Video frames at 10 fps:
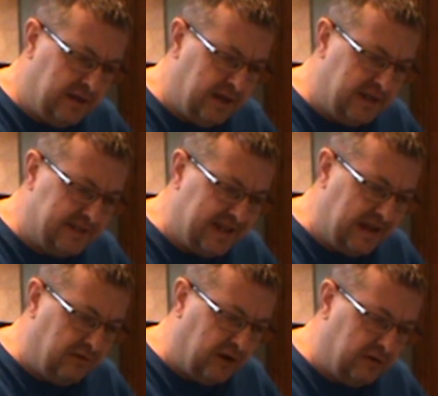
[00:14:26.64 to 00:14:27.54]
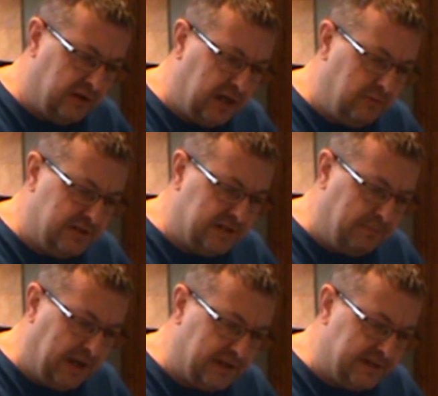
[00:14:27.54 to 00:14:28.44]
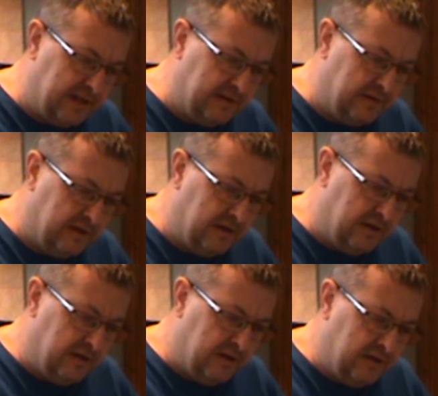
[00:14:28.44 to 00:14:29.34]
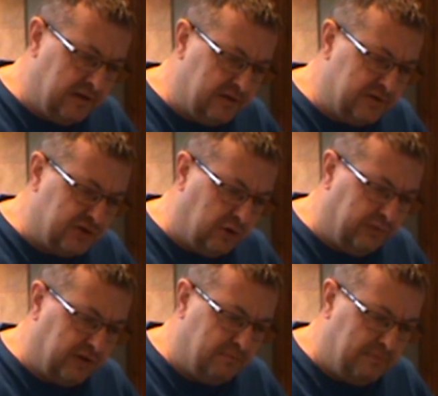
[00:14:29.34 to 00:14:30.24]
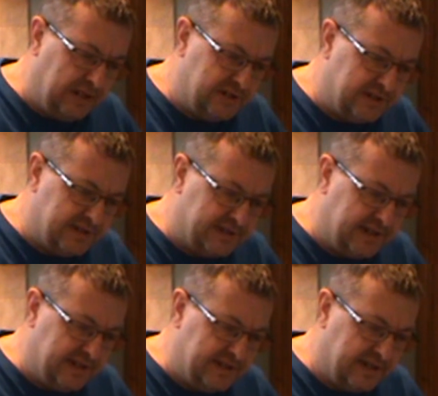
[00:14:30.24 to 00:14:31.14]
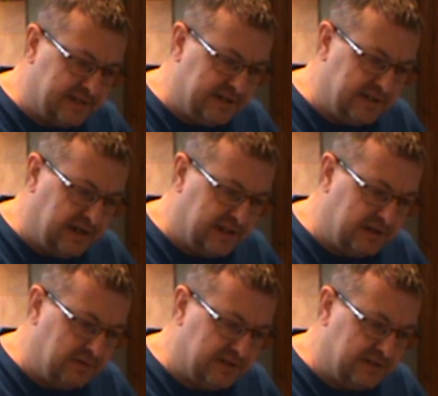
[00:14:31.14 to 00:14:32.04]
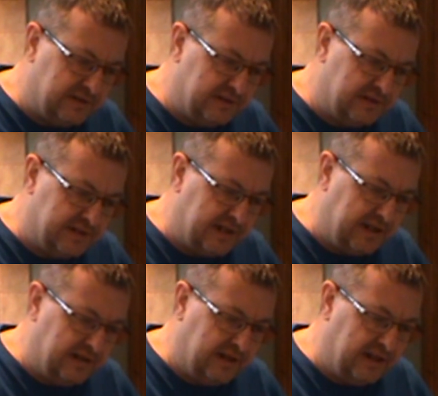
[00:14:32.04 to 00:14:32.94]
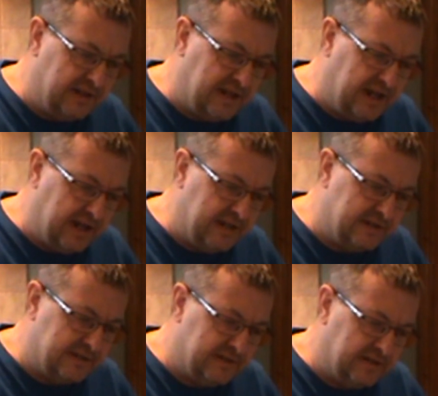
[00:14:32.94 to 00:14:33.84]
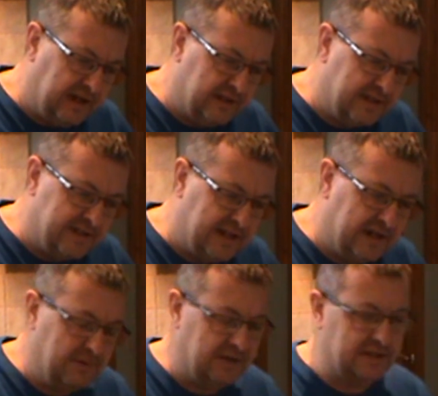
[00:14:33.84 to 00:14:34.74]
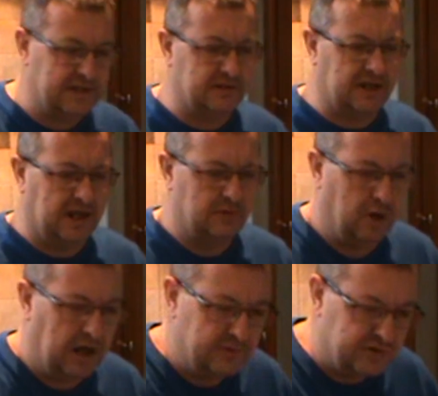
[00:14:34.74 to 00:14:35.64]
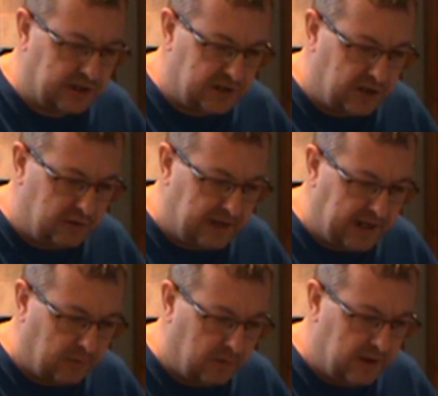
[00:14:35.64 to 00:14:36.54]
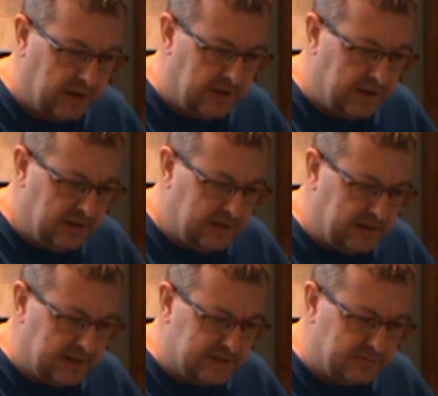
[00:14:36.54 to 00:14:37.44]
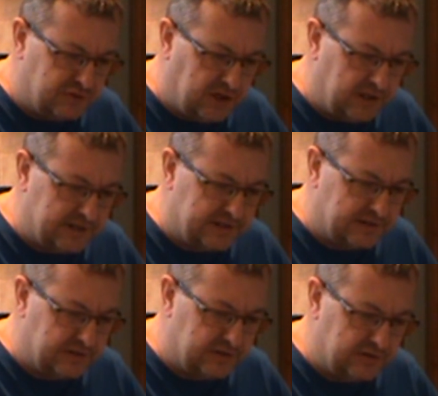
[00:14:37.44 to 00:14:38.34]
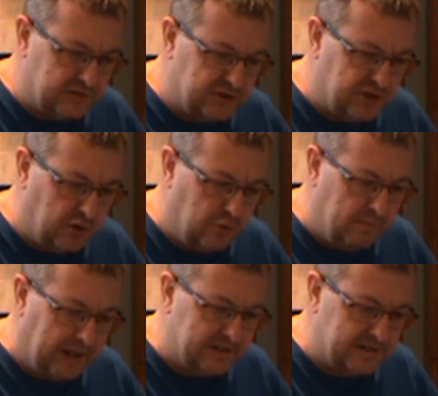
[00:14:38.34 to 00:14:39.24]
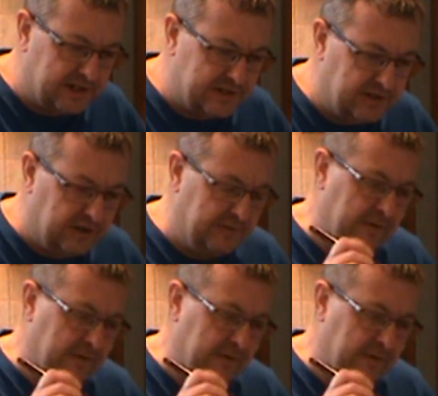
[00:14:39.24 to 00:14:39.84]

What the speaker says: his era, he was depicting Salford and Manchester scenes as it was seen in his eyes at the time. And this is kind of what I'm trying to do now, is I'm trying to show Manchester,